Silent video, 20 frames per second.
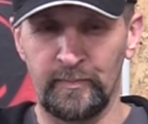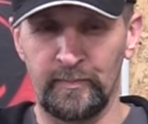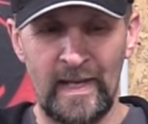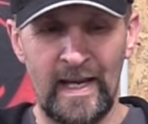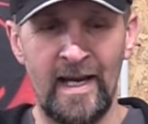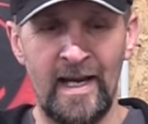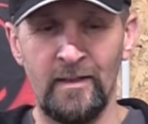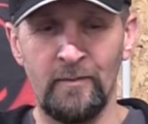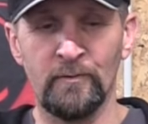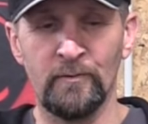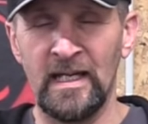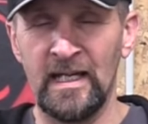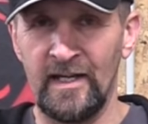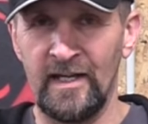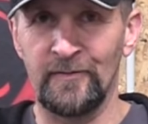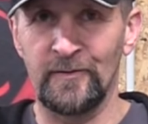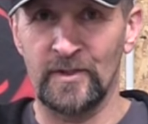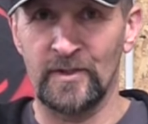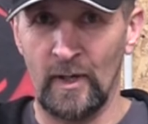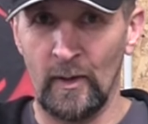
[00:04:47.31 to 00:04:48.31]
pain
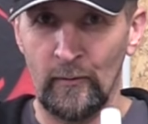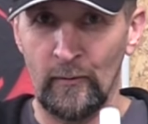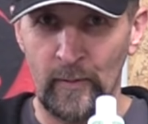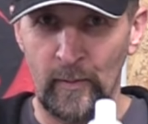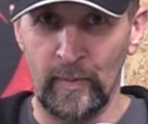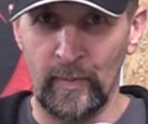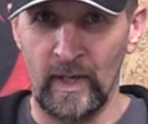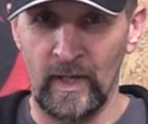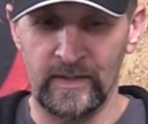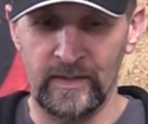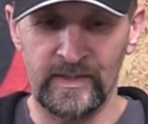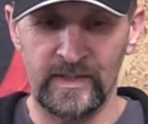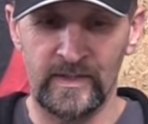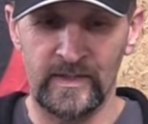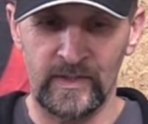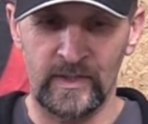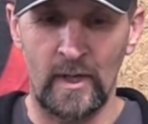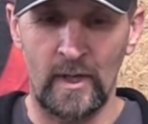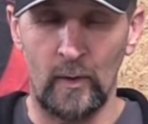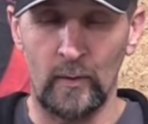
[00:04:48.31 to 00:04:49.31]
relief gel for burns
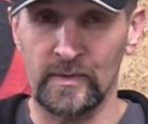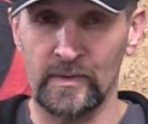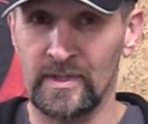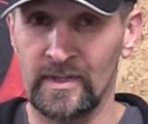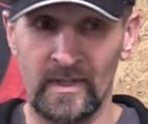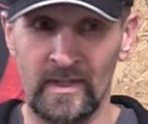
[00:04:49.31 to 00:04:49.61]
and scalds,